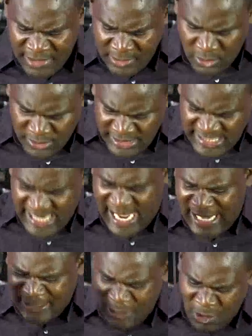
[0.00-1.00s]
the Lord, he
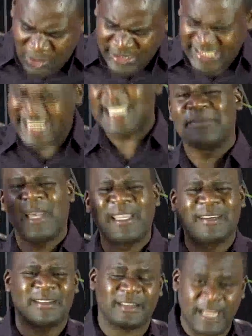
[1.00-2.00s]
alone is my
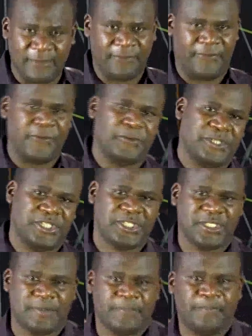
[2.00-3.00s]

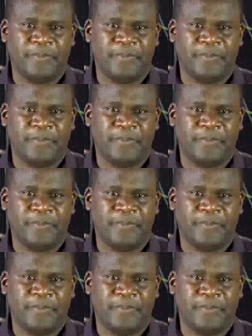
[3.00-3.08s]
refuge.